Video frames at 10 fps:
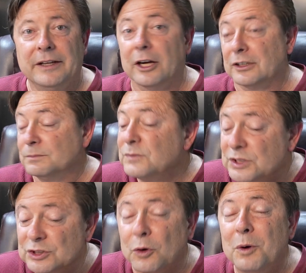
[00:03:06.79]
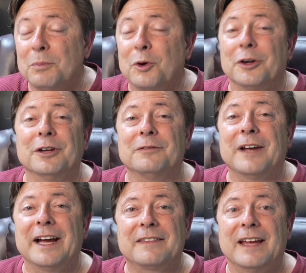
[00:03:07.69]
They are so important, in
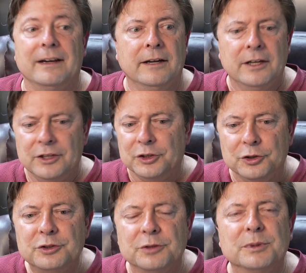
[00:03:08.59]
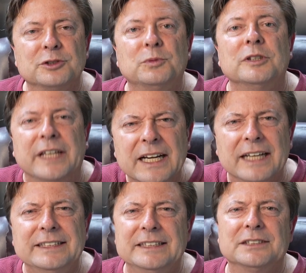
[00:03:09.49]
fact, that YouTubers will get
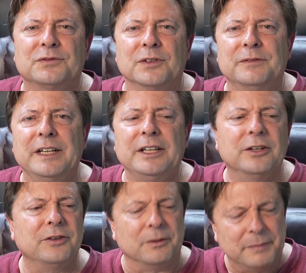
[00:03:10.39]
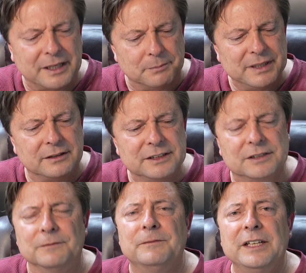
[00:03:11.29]
ideas for video. They'll make a big
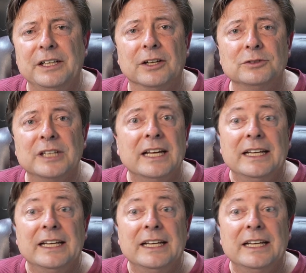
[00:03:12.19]
list of videos.